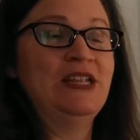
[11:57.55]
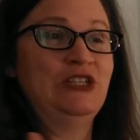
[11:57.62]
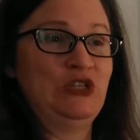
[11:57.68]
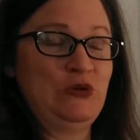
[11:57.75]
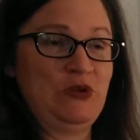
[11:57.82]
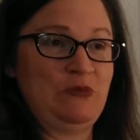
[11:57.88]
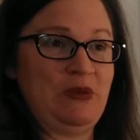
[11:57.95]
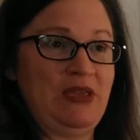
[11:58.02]

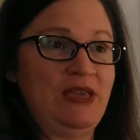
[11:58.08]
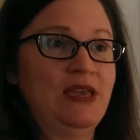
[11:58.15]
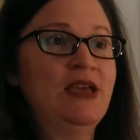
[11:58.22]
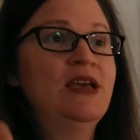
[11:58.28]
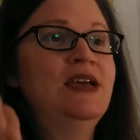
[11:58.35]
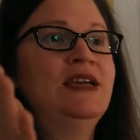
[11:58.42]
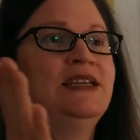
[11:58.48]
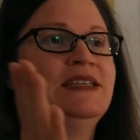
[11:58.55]
Do it with me.
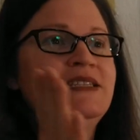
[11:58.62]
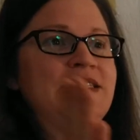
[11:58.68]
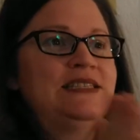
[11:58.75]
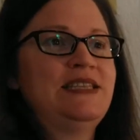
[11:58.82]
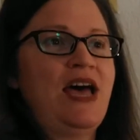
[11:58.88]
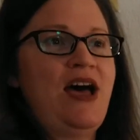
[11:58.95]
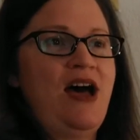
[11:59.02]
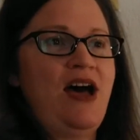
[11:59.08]

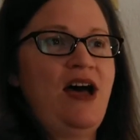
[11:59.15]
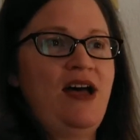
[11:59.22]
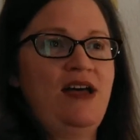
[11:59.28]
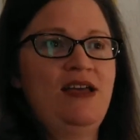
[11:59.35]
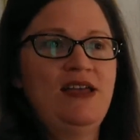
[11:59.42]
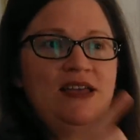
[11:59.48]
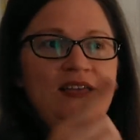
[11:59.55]
Saw,